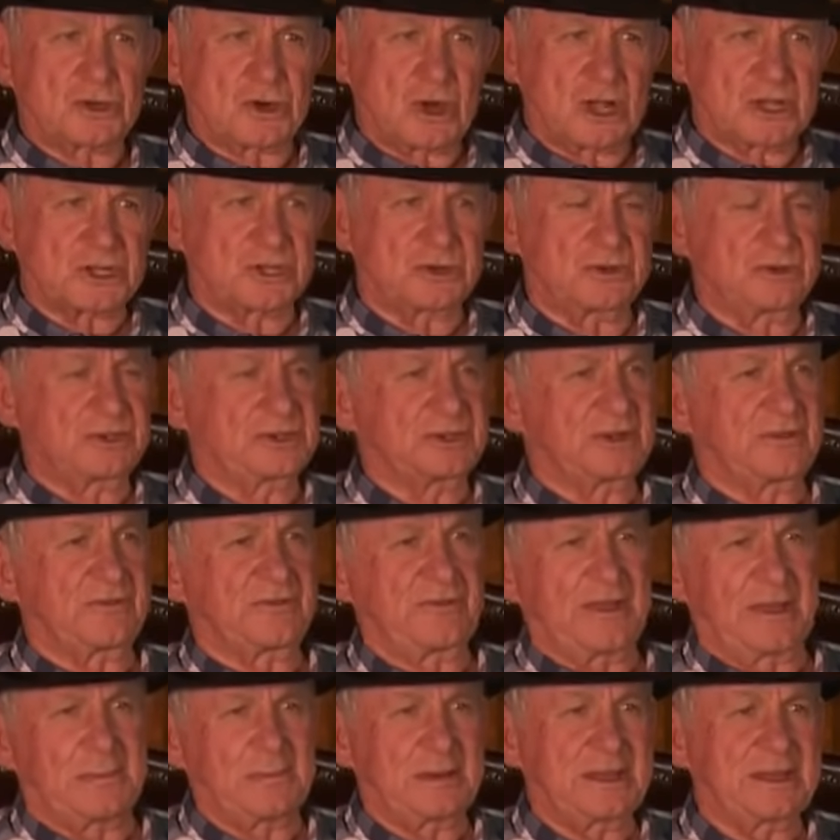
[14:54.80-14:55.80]
grassroots and
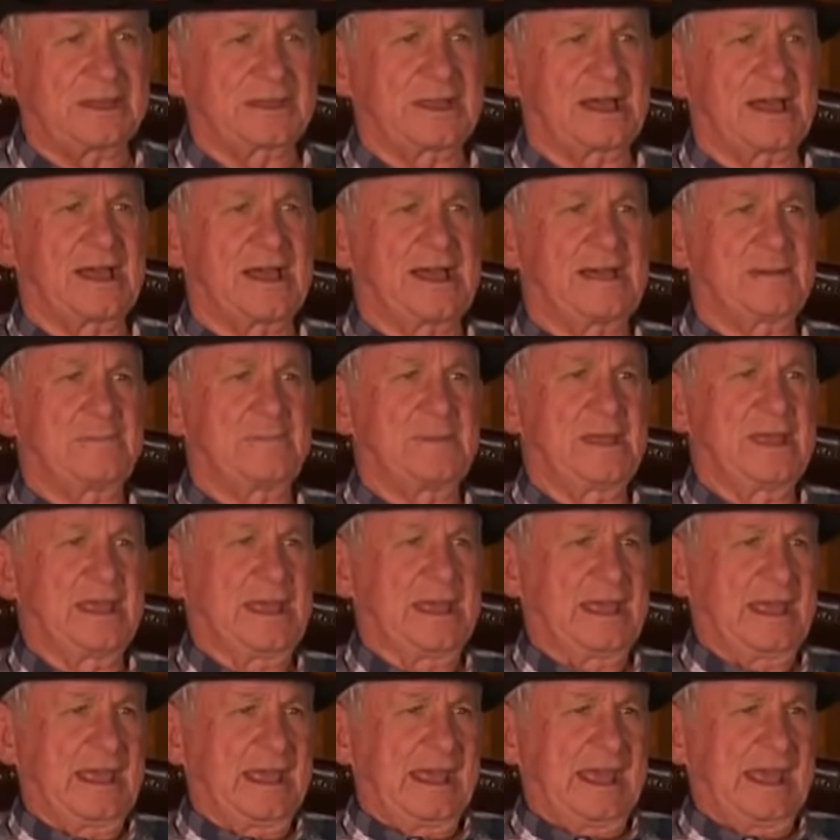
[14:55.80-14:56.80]
family time
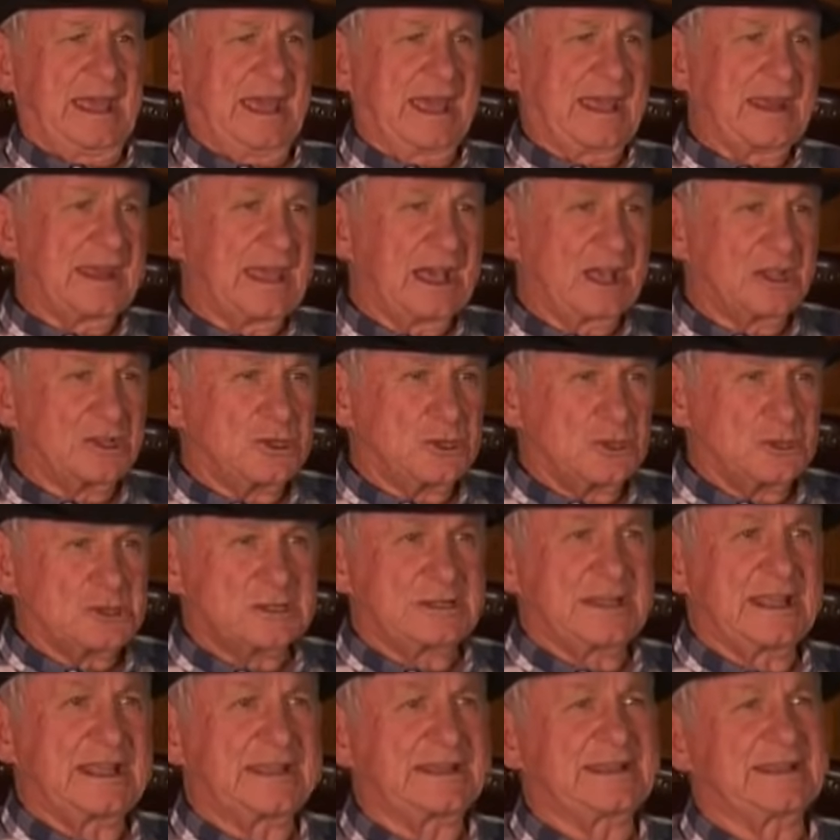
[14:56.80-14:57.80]
and our
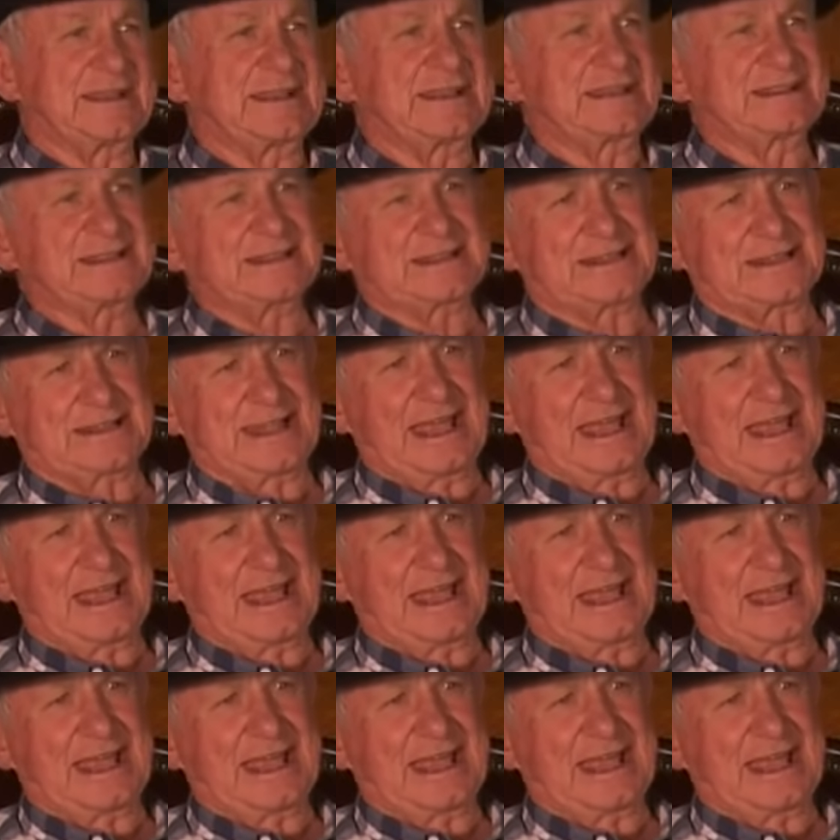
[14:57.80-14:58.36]
newsletters